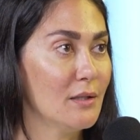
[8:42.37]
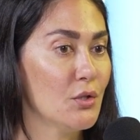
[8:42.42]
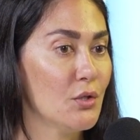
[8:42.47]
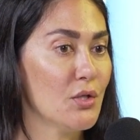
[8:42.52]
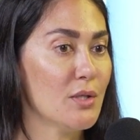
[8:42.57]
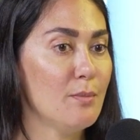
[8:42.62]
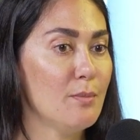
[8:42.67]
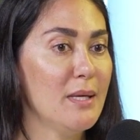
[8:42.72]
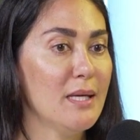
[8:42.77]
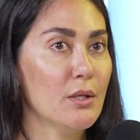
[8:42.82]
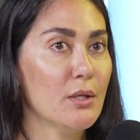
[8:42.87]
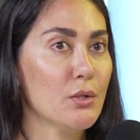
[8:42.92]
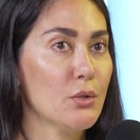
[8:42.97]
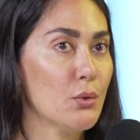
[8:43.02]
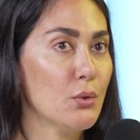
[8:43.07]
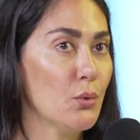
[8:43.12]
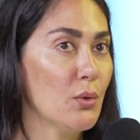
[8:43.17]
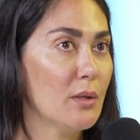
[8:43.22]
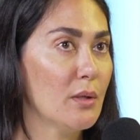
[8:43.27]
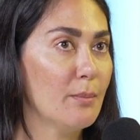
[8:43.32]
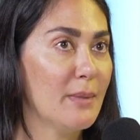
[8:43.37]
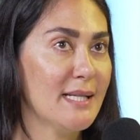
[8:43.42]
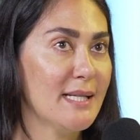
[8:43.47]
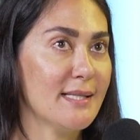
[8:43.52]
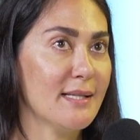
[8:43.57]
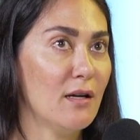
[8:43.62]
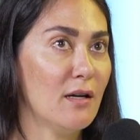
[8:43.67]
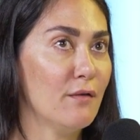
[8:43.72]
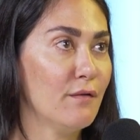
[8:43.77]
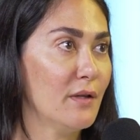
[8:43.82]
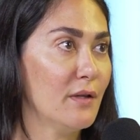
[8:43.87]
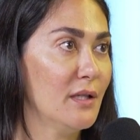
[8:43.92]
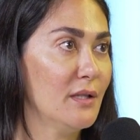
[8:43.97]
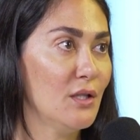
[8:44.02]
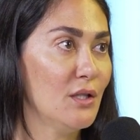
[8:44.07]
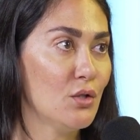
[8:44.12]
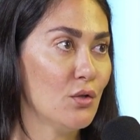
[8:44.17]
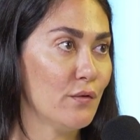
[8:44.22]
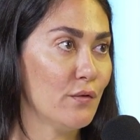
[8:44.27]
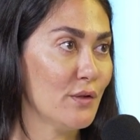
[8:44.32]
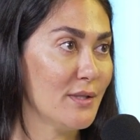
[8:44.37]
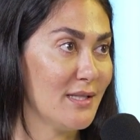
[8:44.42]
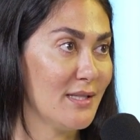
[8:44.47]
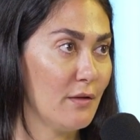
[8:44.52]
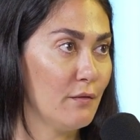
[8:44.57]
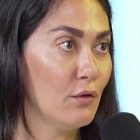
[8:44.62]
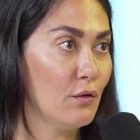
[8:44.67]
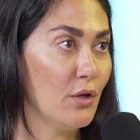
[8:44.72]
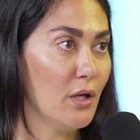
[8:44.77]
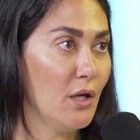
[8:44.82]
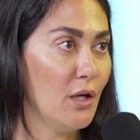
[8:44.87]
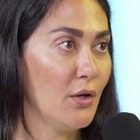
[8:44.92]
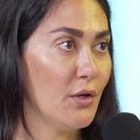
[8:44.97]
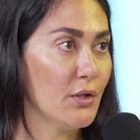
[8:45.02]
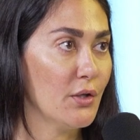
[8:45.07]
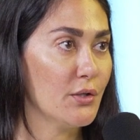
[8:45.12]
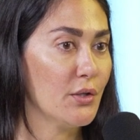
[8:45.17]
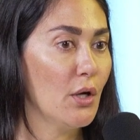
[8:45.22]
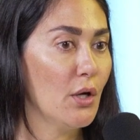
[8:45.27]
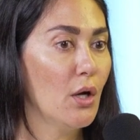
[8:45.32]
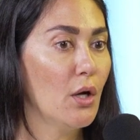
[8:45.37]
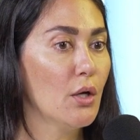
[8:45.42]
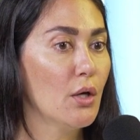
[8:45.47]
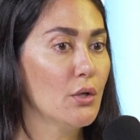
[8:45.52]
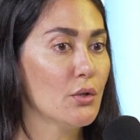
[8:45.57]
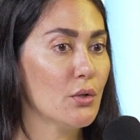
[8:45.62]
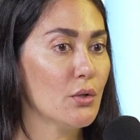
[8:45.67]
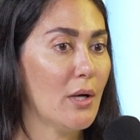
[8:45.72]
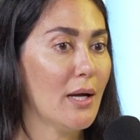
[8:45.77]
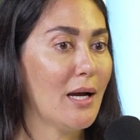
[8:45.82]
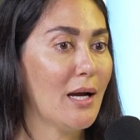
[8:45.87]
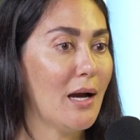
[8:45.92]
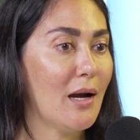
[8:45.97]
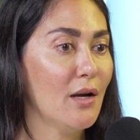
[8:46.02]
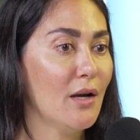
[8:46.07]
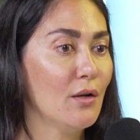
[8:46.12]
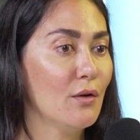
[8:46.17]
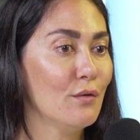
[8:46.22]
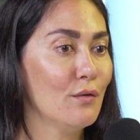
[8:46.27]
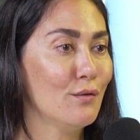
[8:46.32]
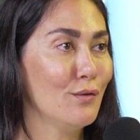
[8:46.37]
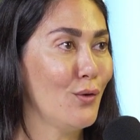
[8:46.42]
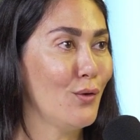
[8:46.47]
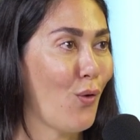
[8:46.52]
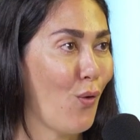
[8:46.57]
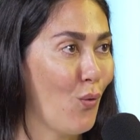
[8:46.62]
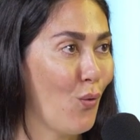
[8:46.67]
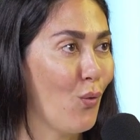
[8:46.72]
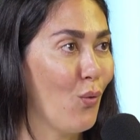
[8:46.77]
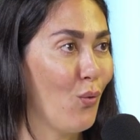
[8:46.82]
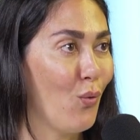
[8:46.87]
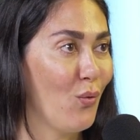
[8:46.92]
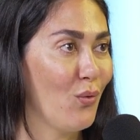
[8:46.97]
just being a student myself and a teacher for several years. So I kind of know,